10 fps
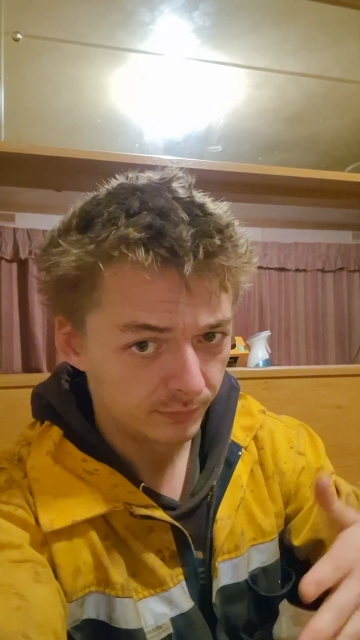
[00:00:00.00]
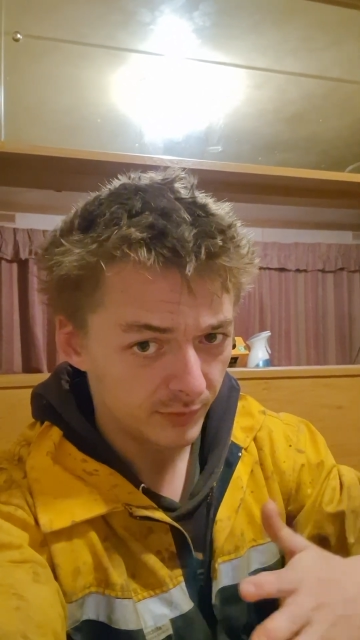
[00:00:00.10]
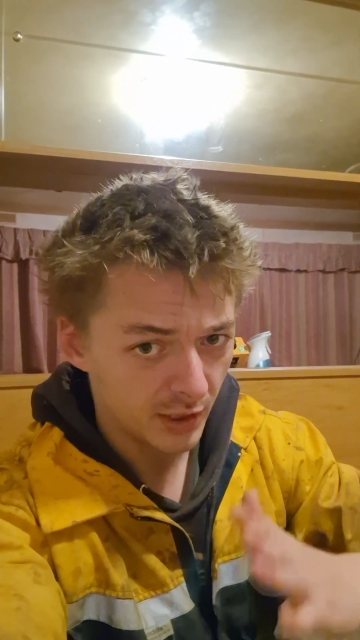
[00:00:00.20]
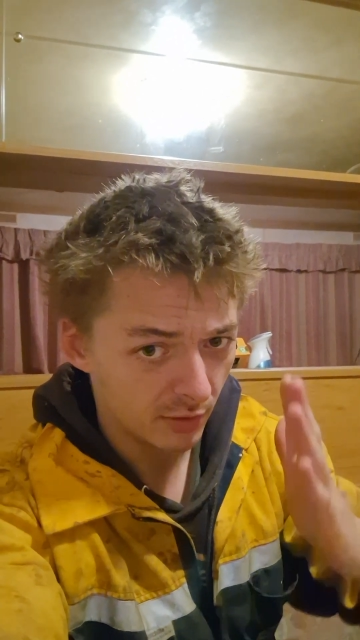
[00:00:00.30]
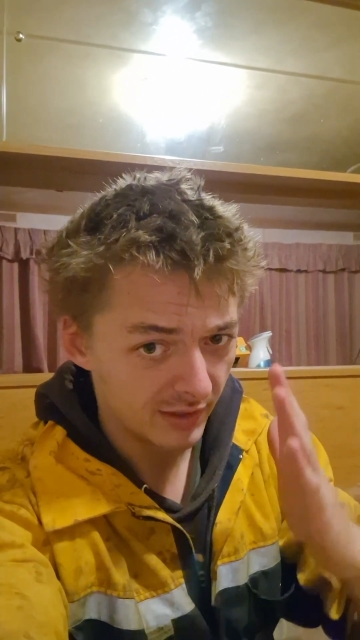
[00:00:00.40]

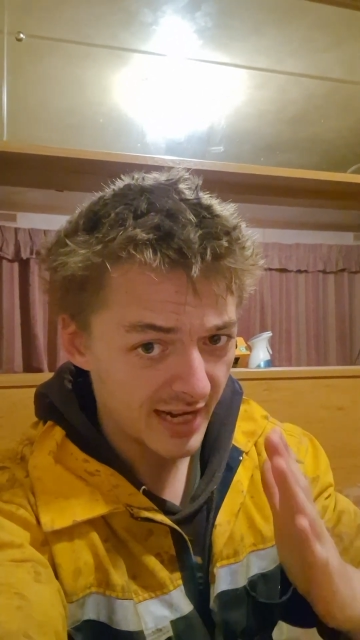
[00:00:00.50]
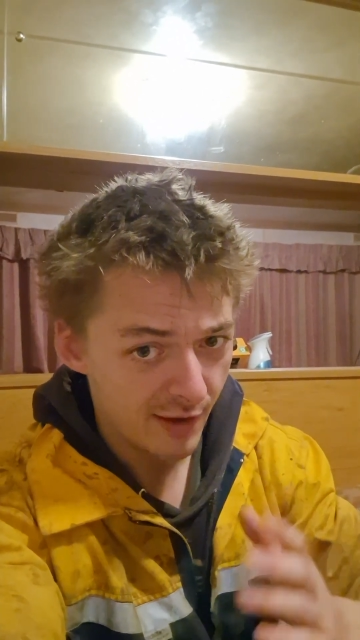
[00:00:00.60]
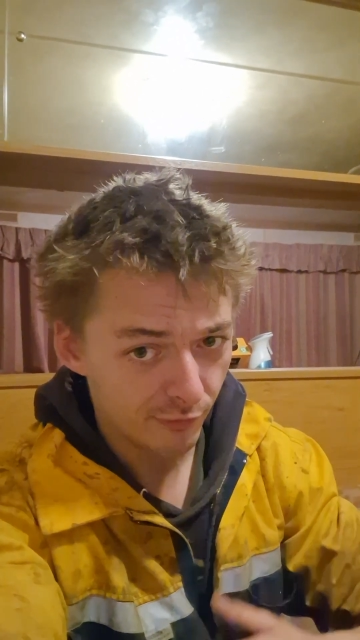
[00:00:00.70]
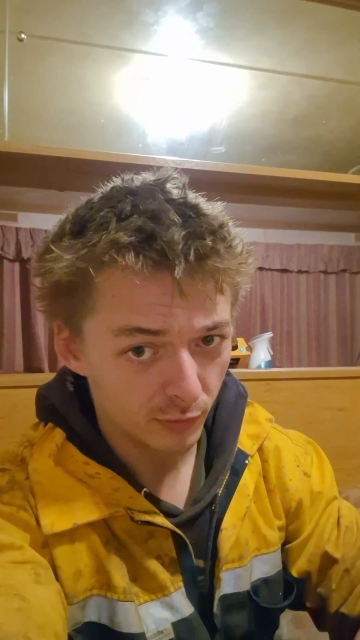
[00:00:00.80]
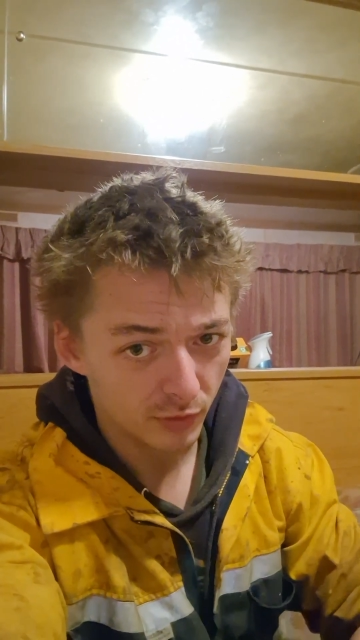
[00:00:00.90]
you know,
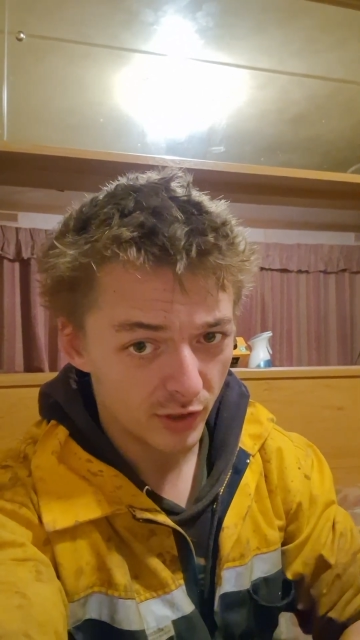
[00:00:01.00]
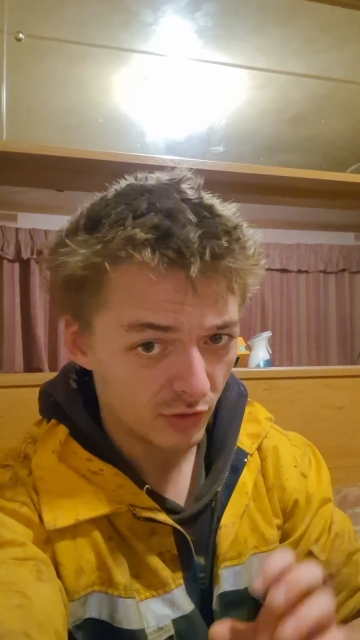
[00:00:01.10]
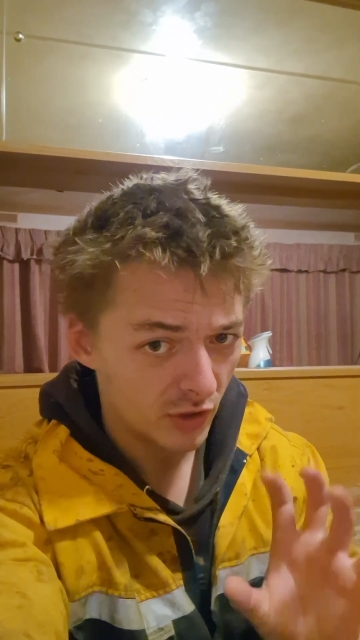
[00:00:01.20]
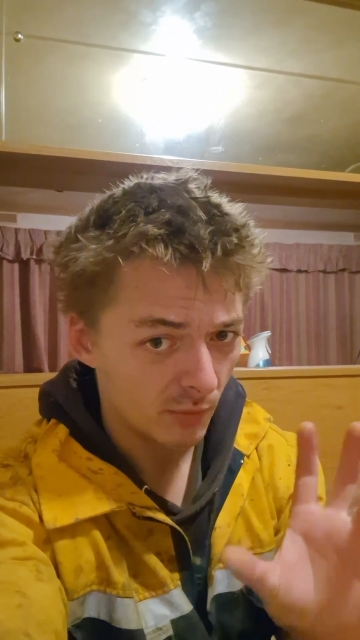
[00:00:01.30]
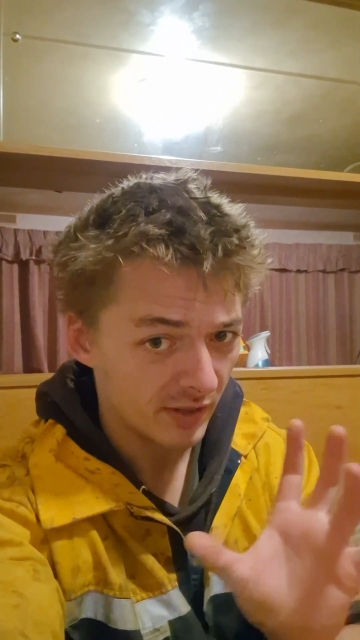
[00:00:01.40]
level and
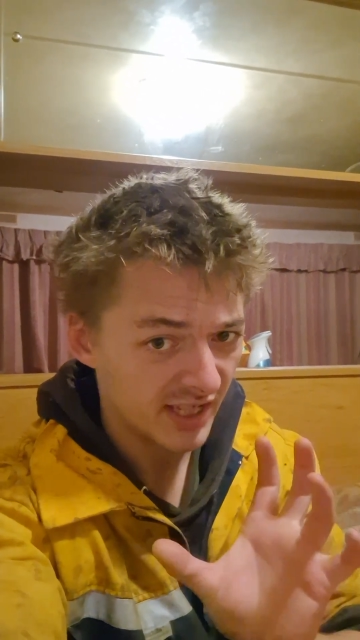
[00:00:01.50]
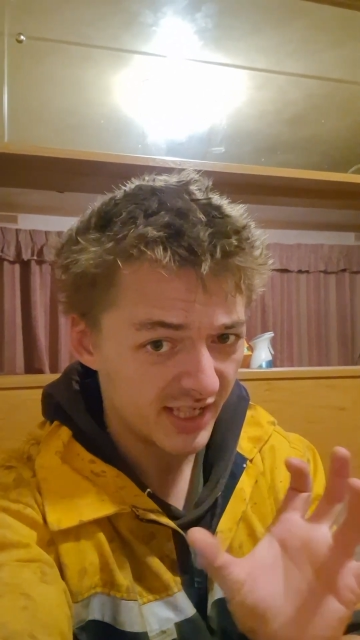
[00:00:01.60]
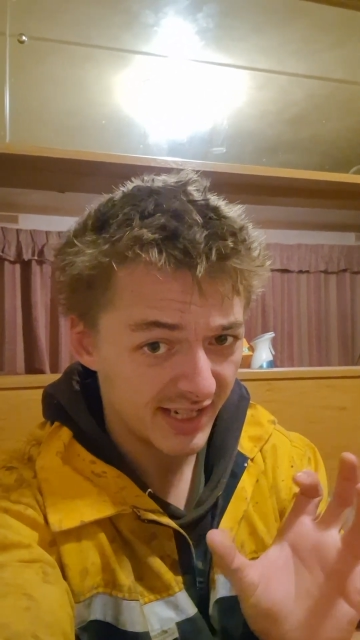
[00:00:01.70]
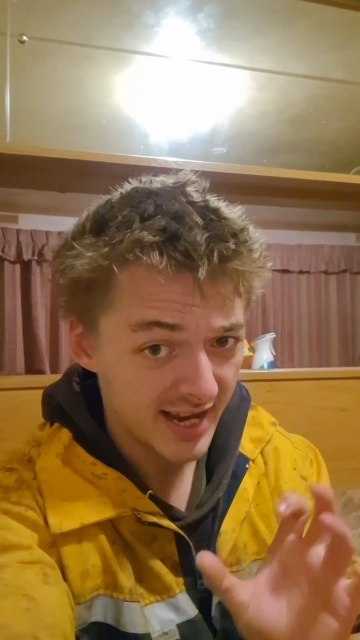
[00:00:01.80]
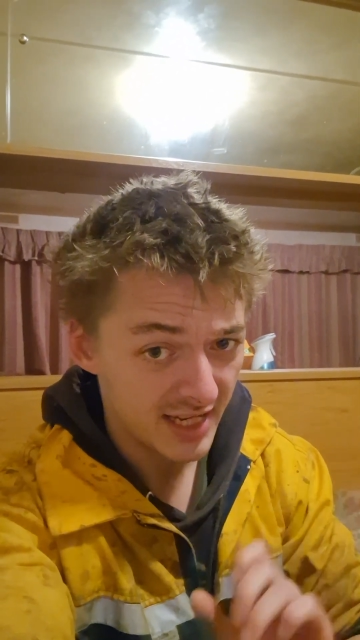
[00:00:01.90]
stop it
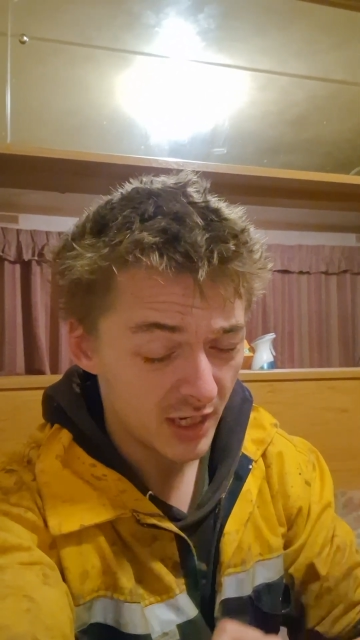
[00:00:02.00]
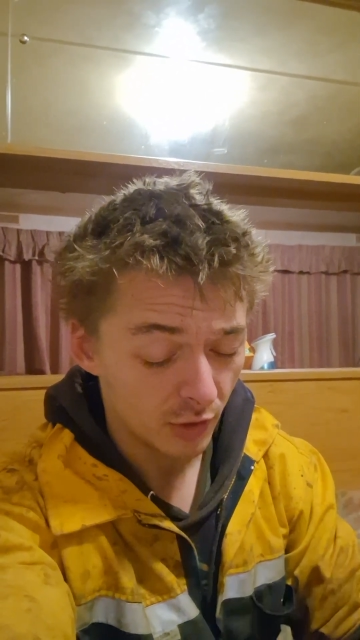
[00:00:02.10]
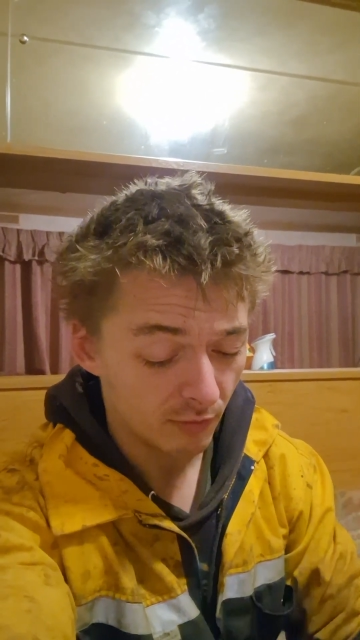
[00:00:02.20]
snaking